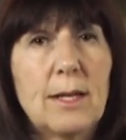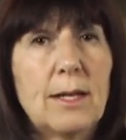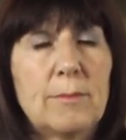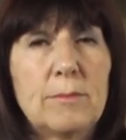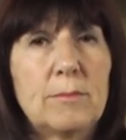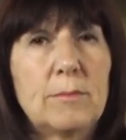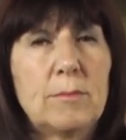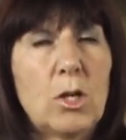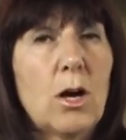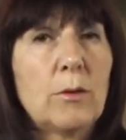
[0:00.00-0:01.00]

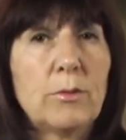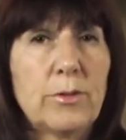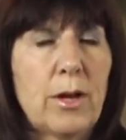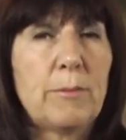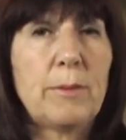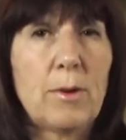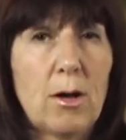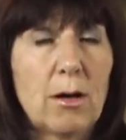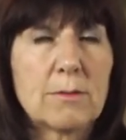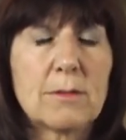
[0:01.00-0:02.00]
God will not be
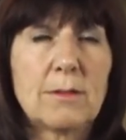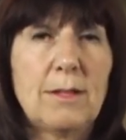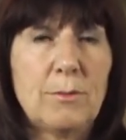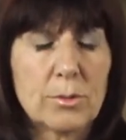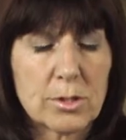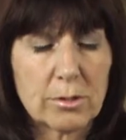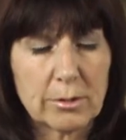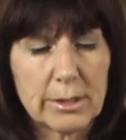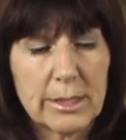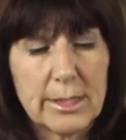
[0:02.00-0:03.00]
mocked, and He will
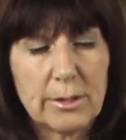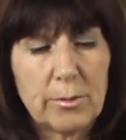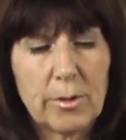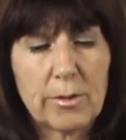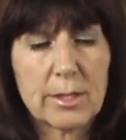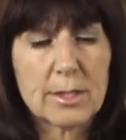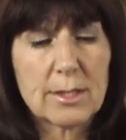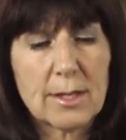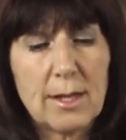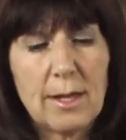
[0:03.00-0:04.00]
certainly deal with
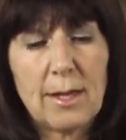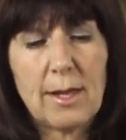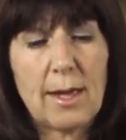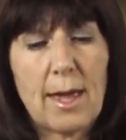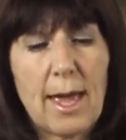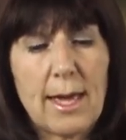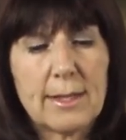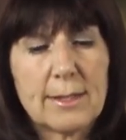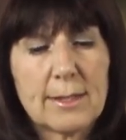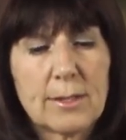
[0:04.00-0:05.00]
this.
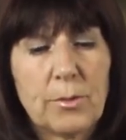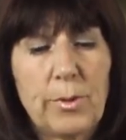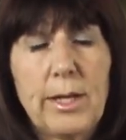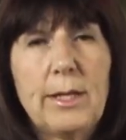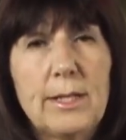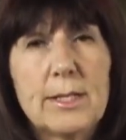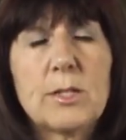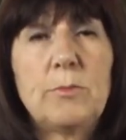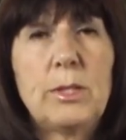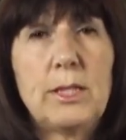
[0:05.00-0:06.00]
And we need
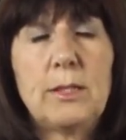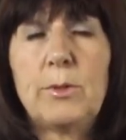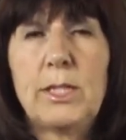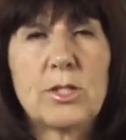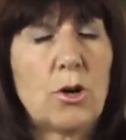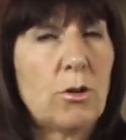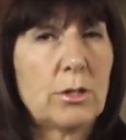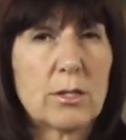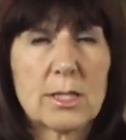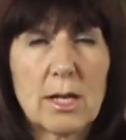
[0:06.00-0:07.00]
to hold
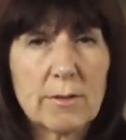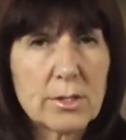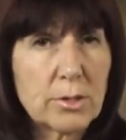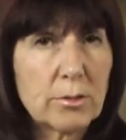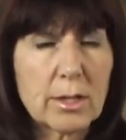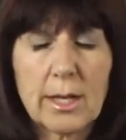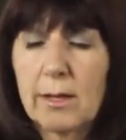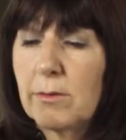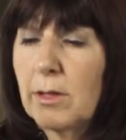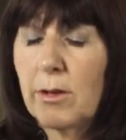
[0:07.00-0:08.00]
ourselves to
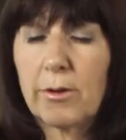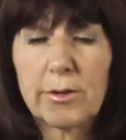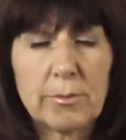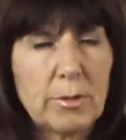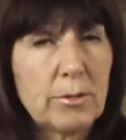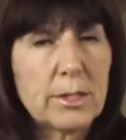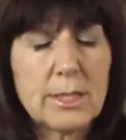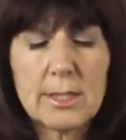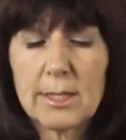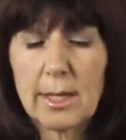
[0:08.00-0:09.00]
account in our
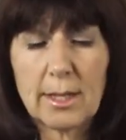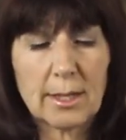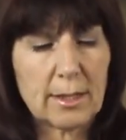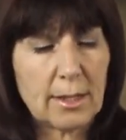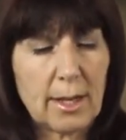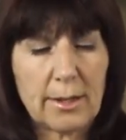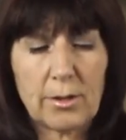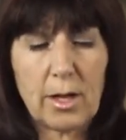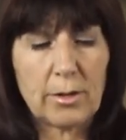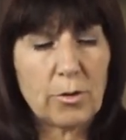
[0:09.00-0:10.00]
communities
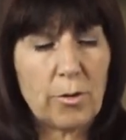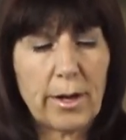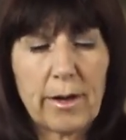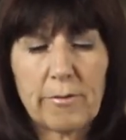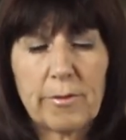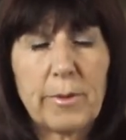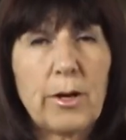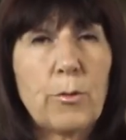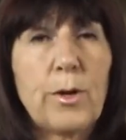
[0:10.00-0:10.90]
and going out from there.